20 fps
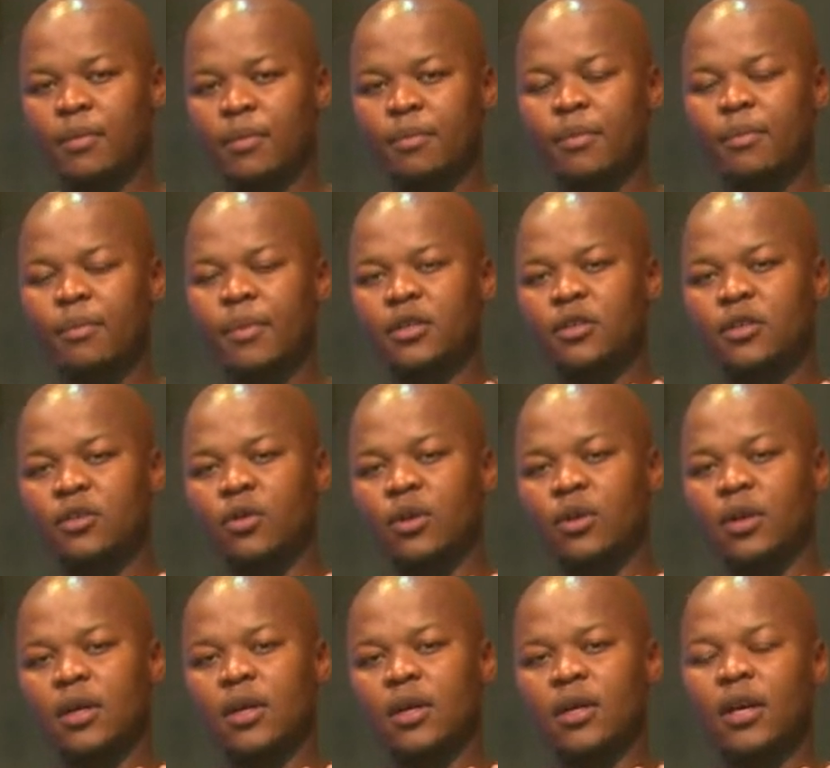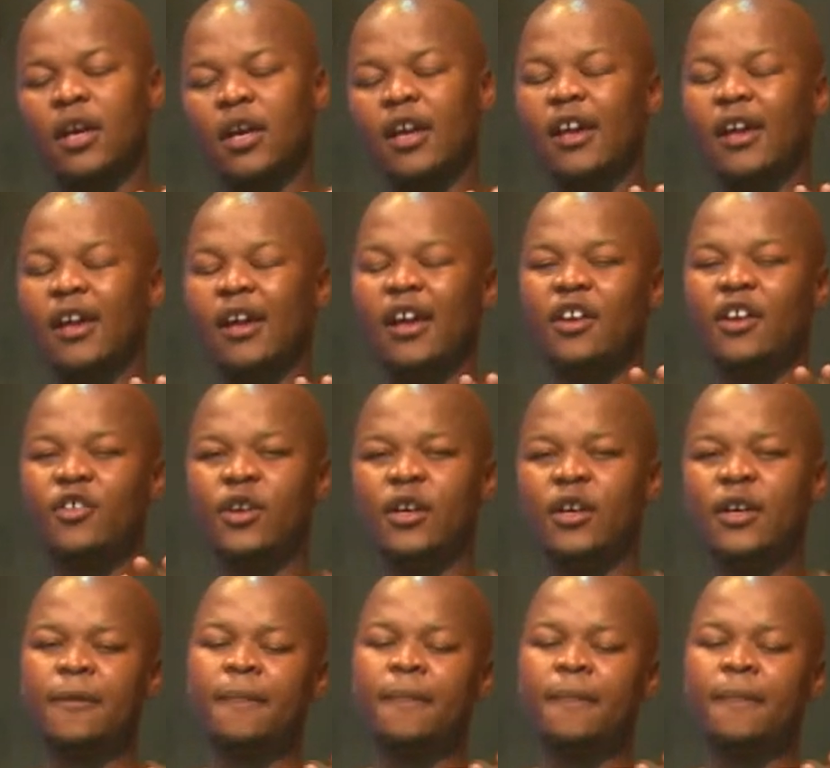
a particular area,